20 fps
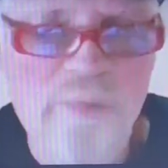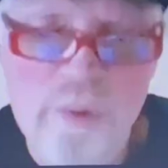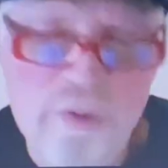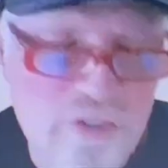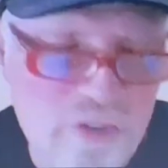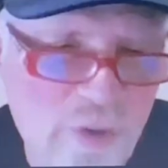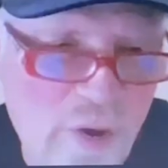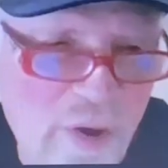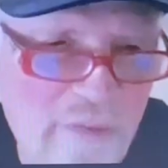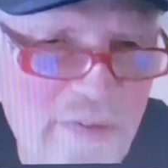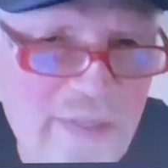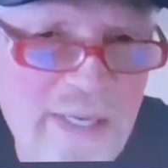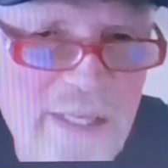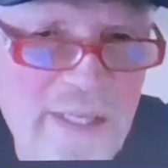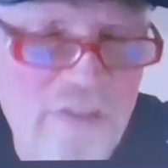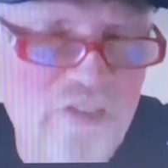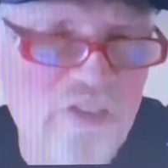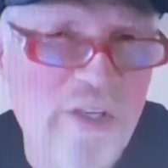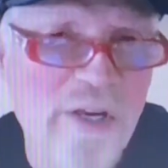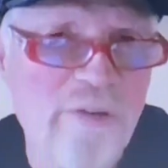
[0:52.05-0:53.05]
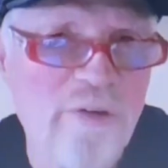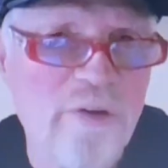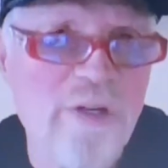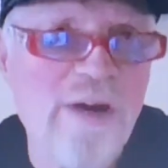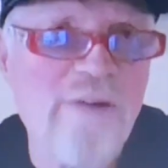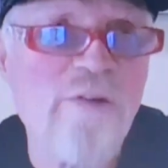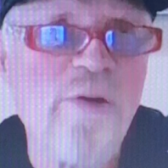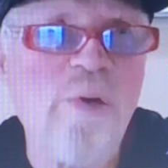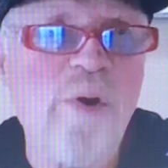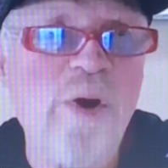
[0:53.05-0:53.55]
we're starving at the cellular
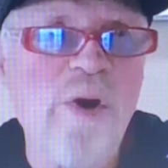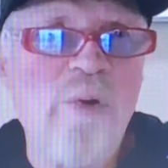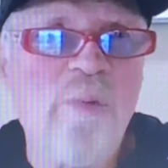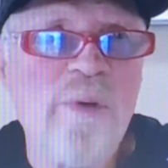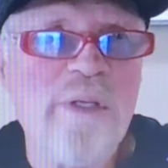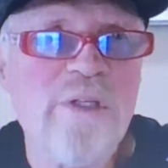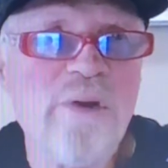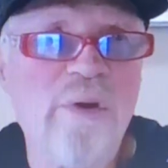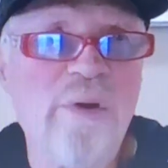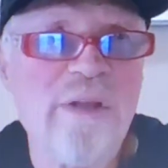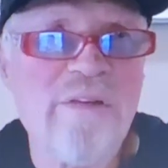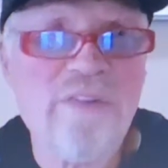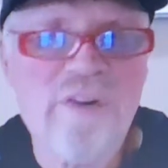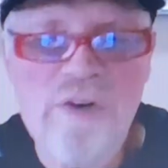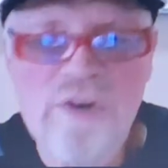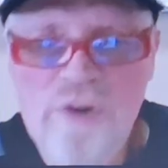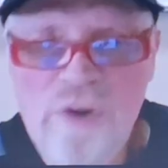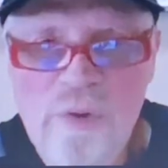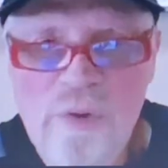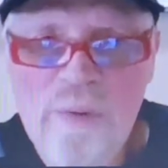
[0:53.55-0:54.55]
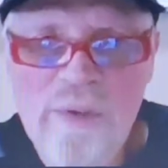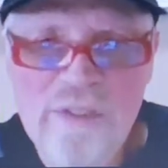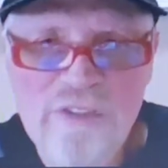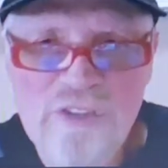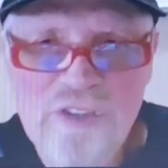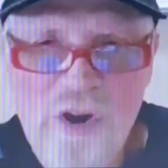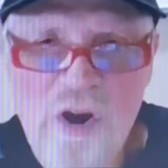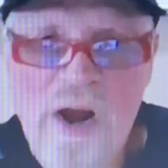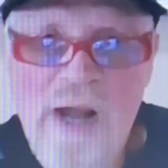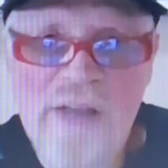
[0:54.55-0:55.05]
level. We don't even know what's
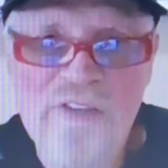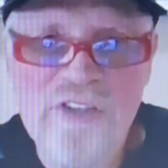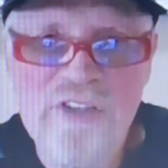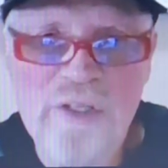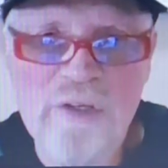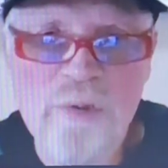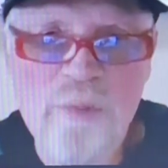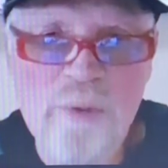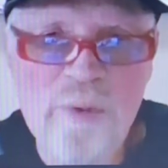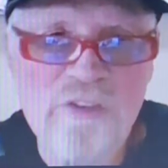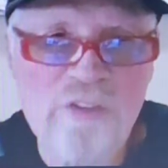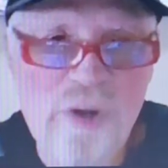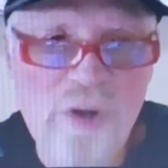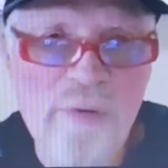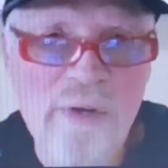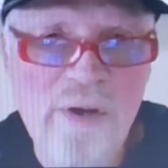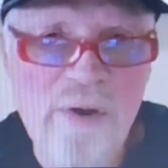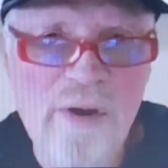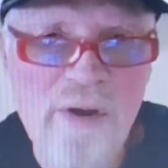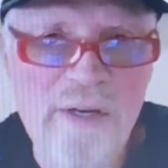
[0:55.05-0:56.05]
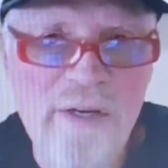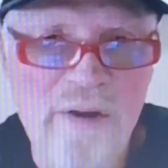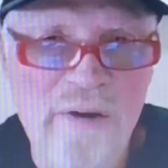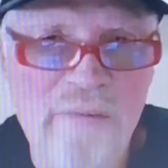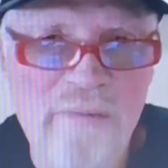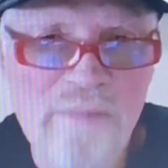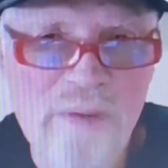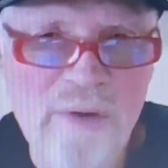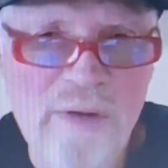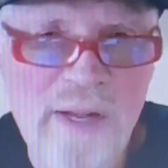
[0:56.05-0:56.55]
causing and what's going on there.
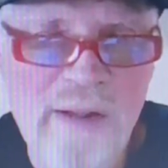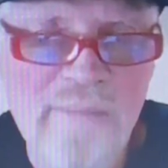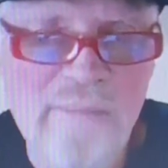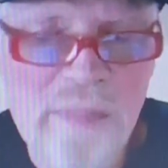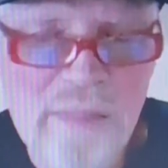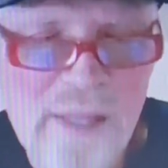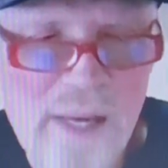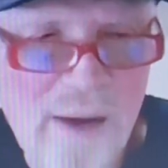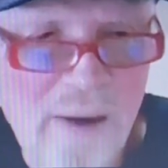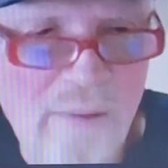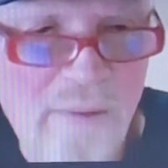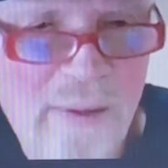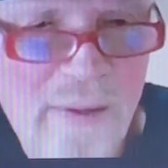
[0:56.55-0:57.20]
Okay, now,